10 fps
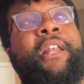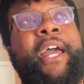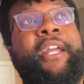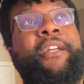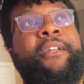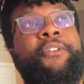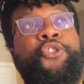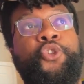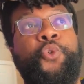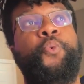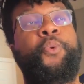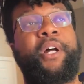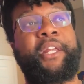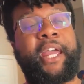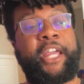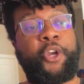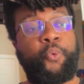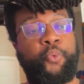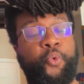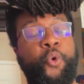like do what a
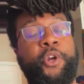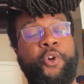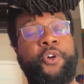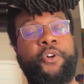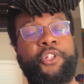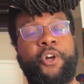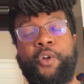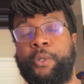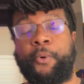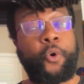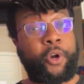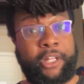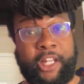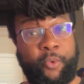water soluble or a